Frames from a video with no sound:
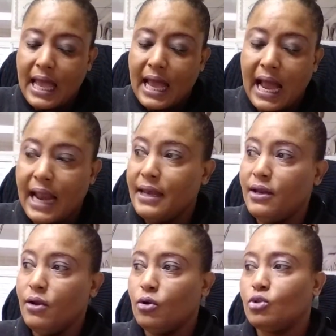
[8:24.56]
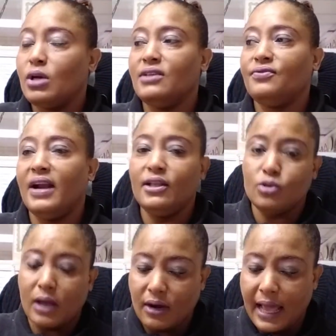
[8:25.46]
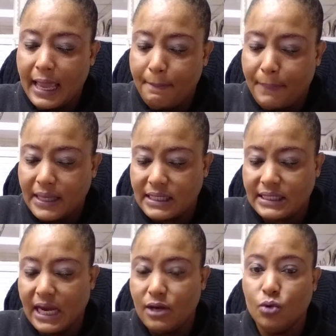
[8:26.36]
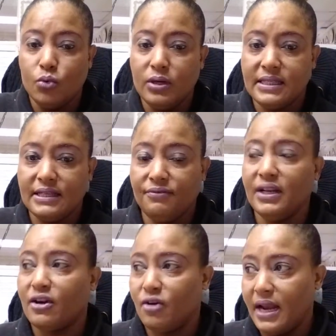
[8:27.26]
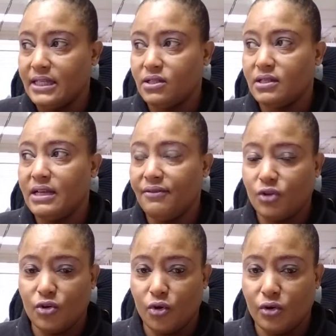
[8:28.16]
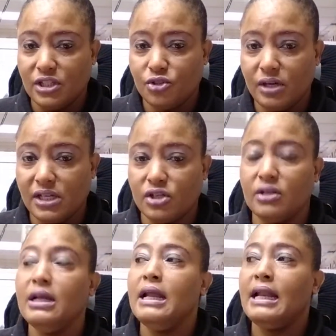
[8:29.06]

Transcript: and you transfer into another A passenger, you will receive the credits left on your registration.